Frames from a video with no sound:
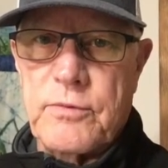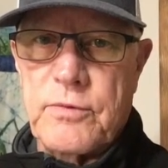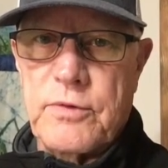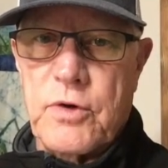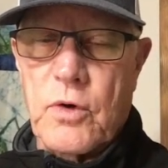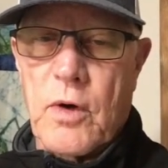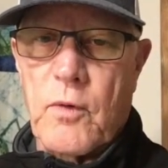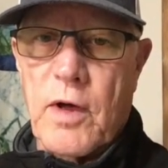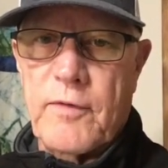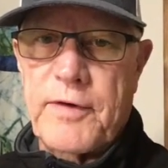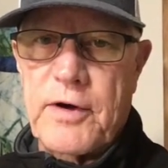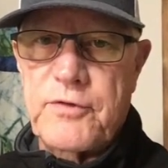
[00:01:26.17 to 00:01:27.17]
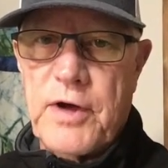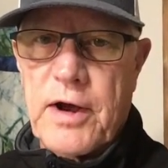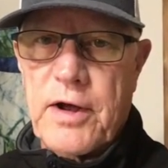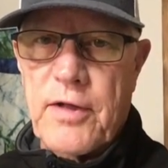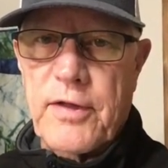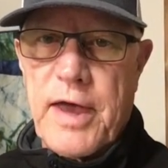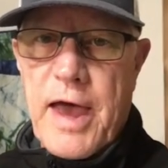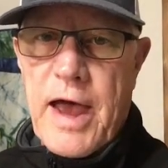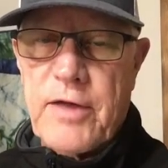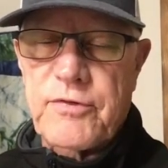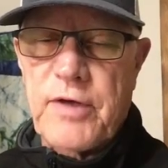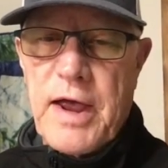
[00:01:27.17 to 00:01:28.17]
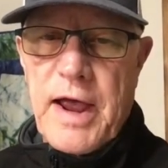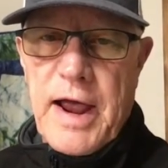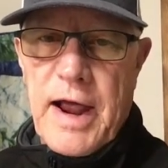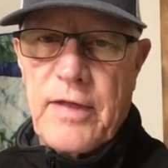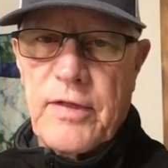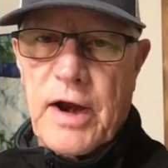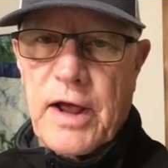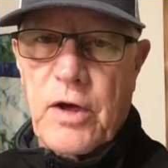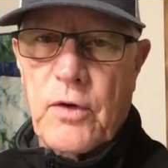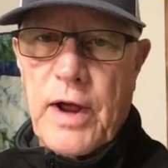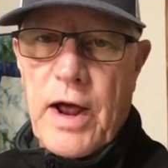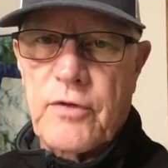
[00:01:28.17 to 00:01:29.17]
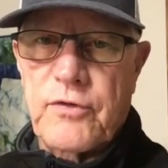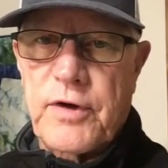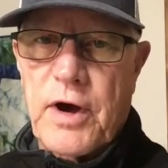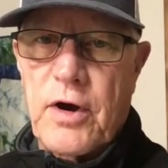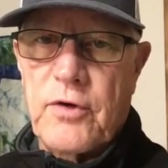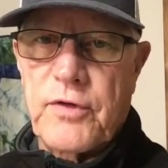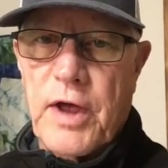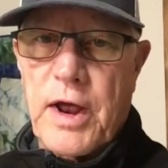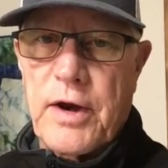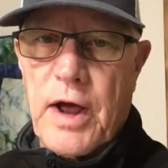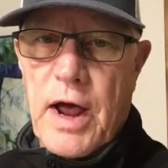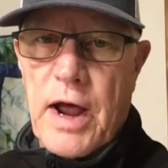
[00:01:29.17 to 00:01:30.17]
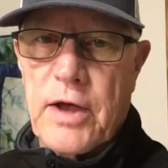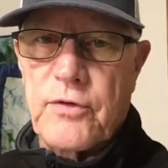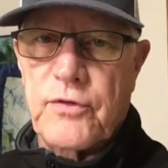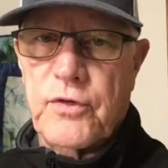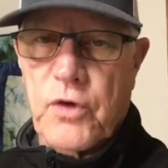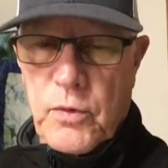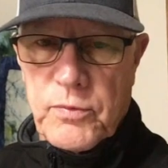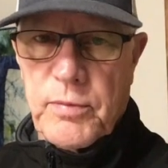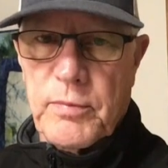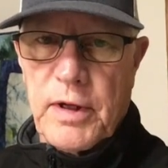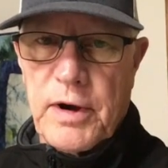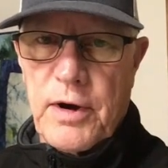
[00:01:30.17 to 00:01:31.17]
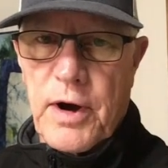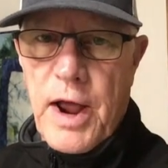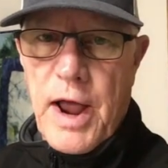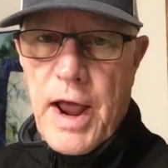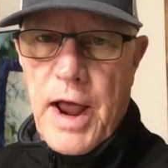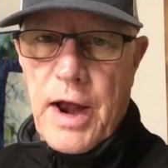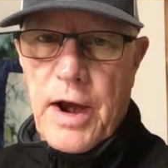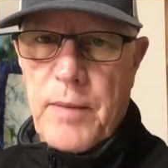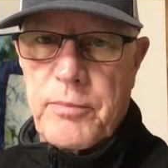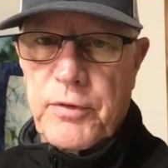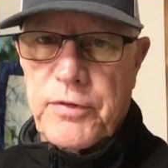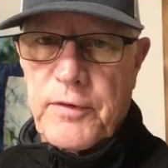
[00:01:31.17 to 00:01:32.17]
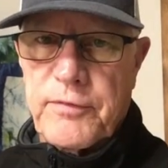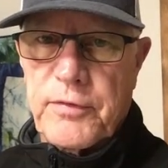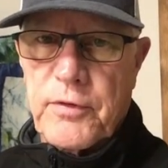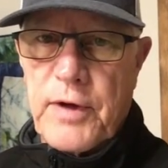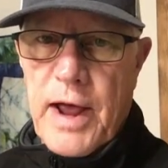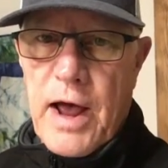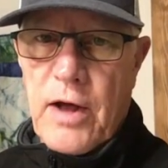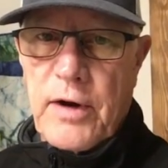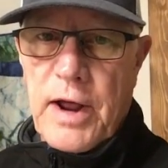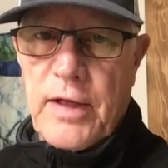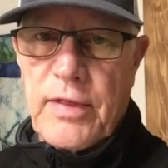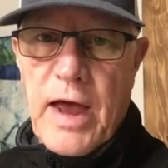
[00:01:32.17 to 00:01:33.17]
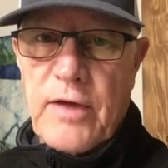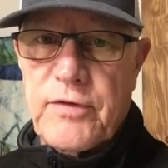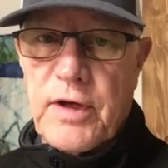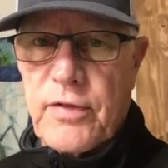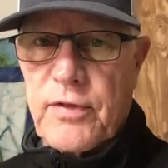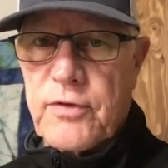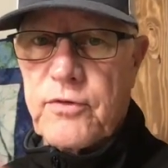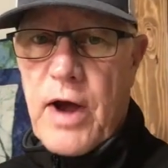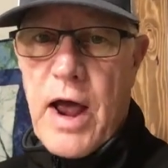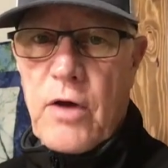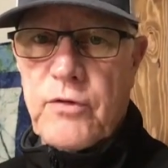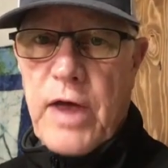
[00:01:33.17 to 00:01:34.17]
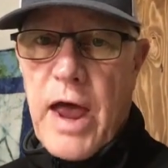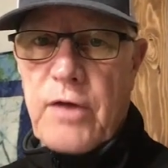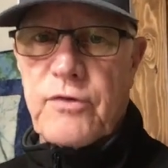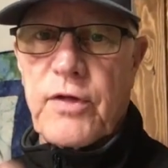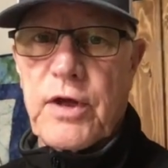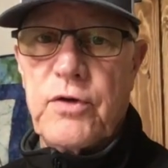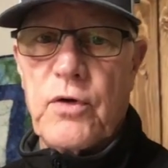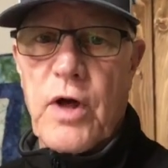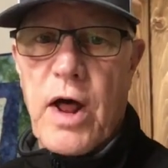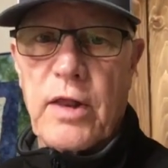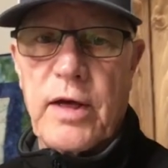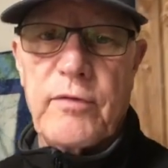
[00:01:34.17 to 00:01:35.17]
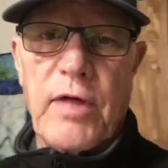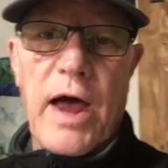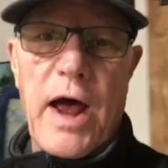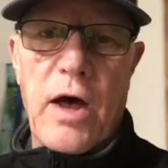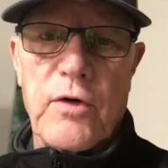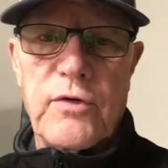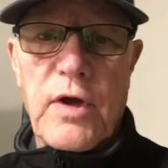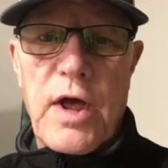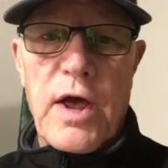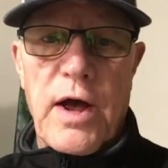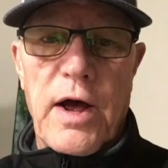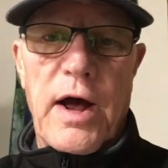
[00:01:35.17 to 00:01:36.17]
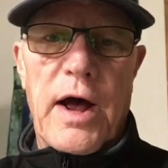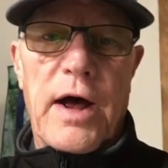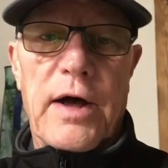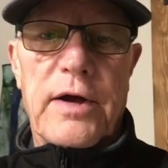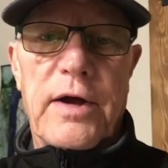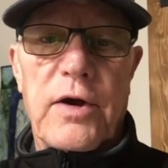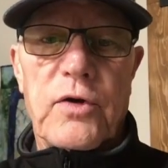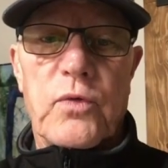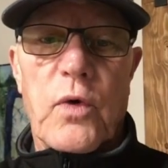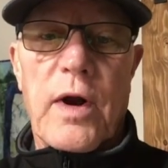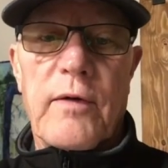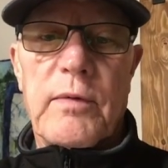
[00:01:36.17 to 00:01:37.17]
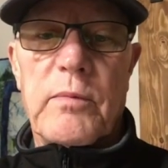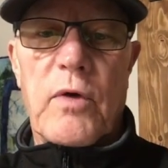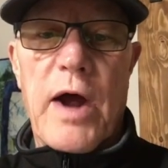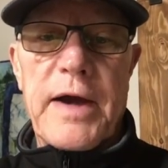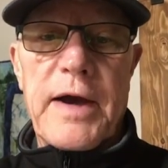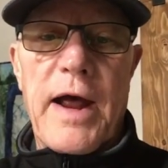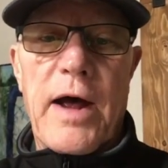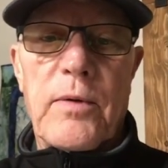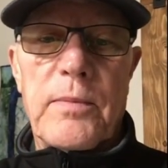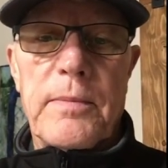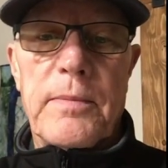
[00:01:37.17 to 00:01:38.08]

do a welfare check on the cats, and then I go downstairs and I scoop some litter and I put their food out, and that's it. These are house cats. They do not leave the house. Here's one of them right now.